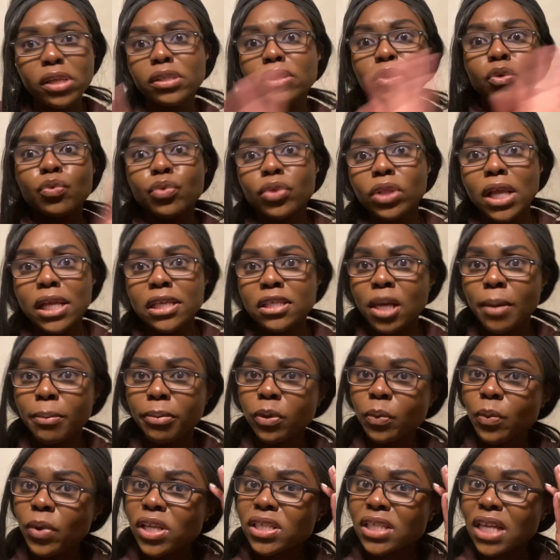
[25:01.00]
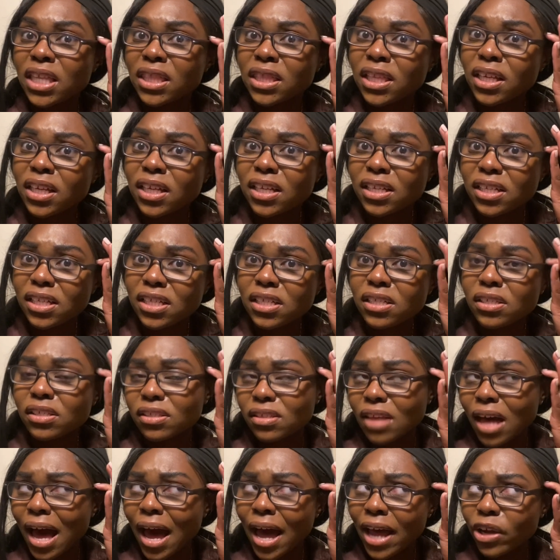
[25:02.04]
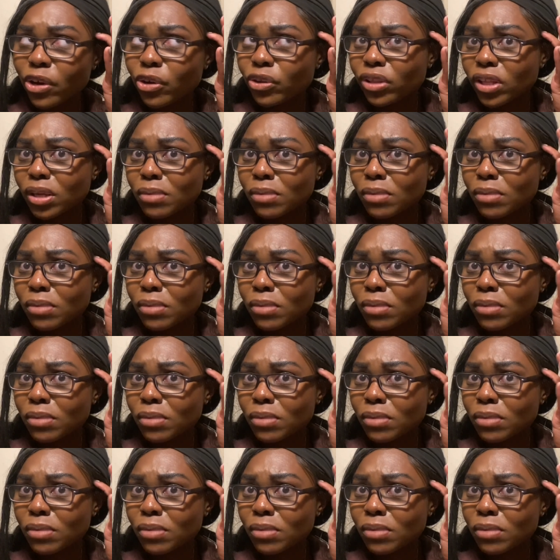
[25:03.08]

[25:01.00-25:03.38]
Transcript: in the last couple of weeks. I think he's hired